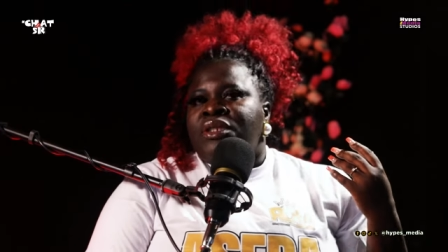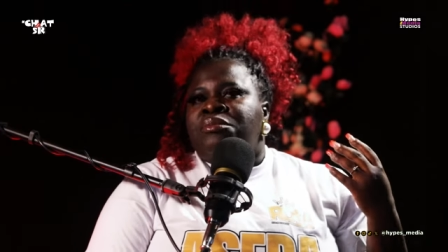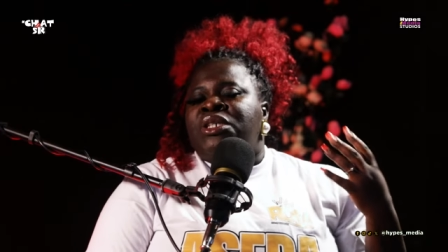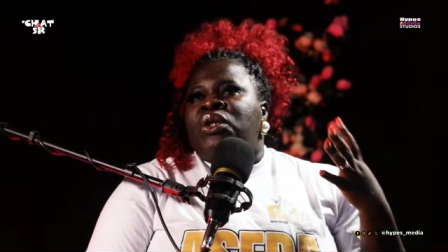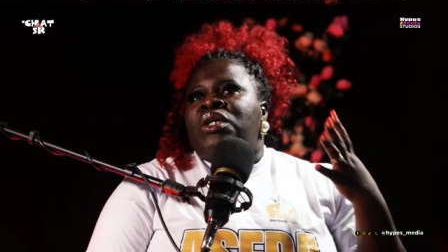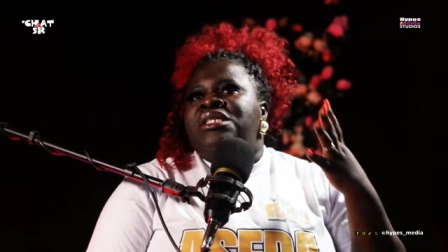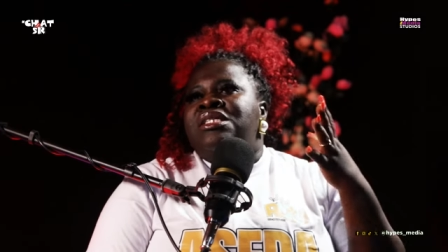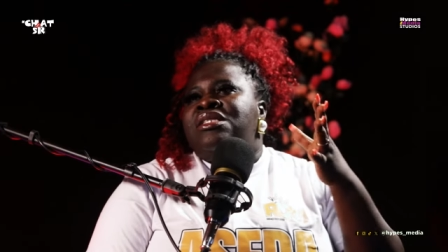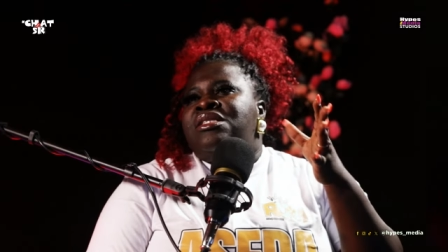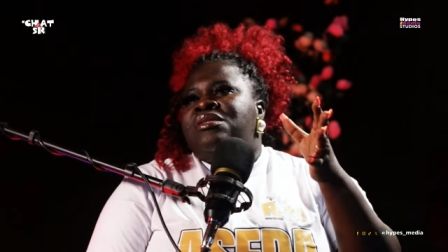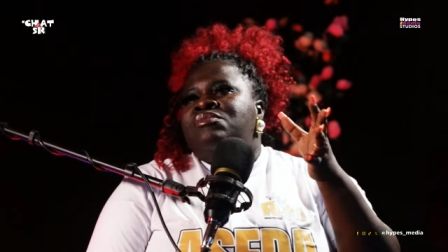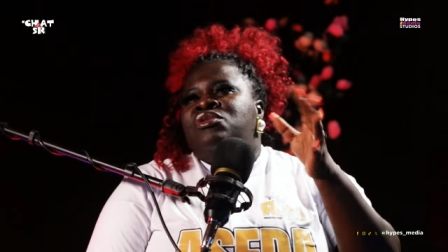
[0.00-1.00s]
because
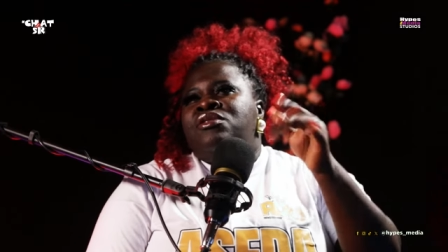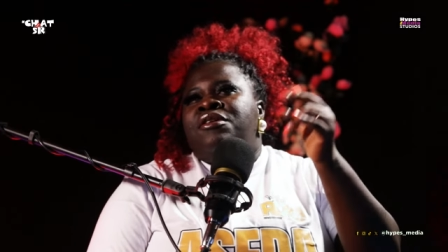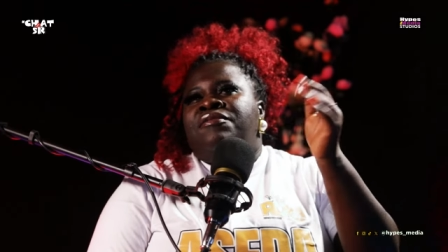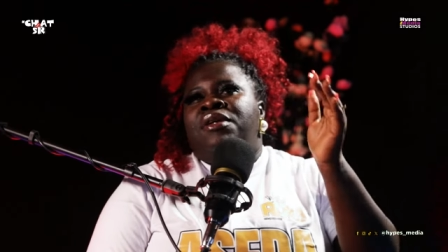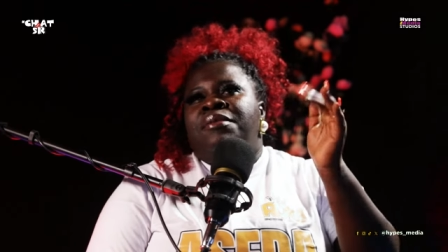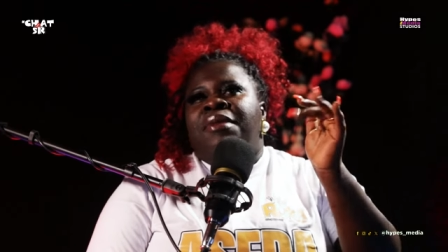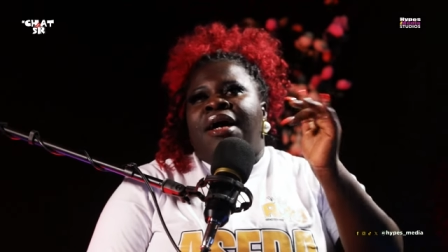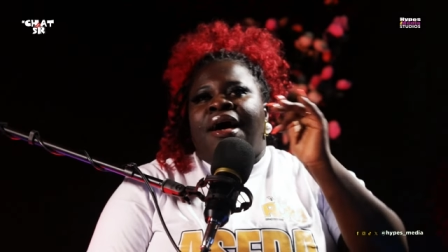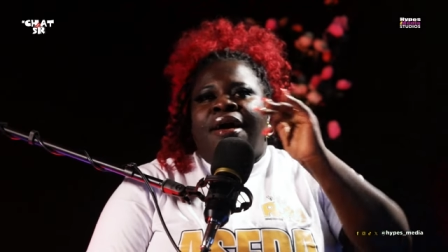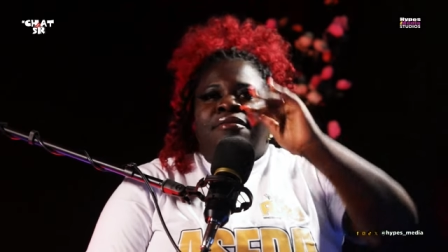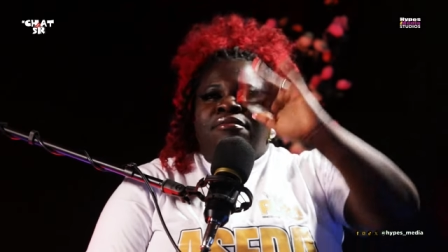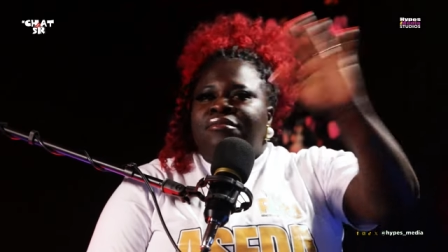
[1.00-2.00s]
it's most of them
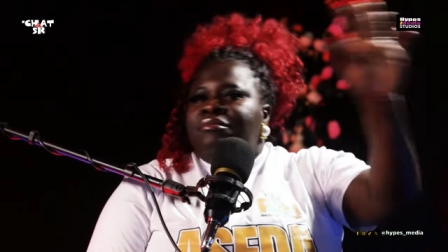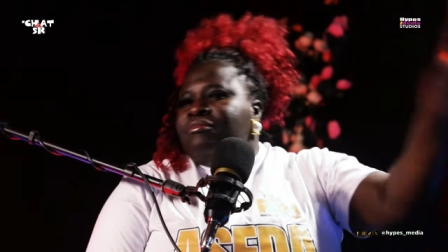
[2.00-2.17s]
are